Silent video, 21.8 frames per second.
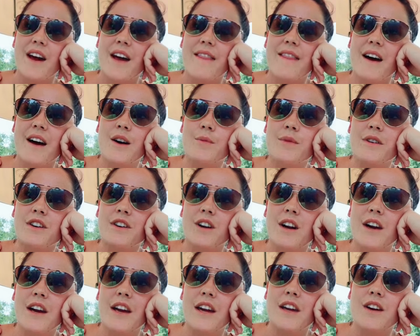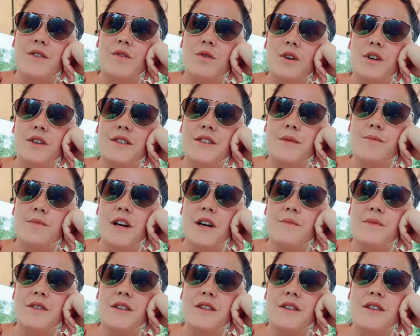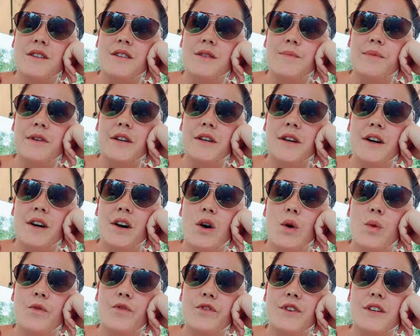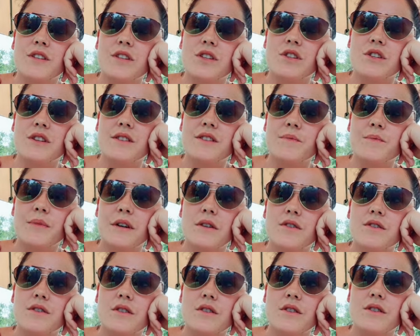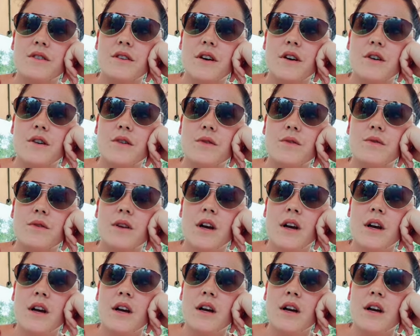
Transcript: That would be great. Or sometimes they disappear. Hopefully, it just disappears on its own.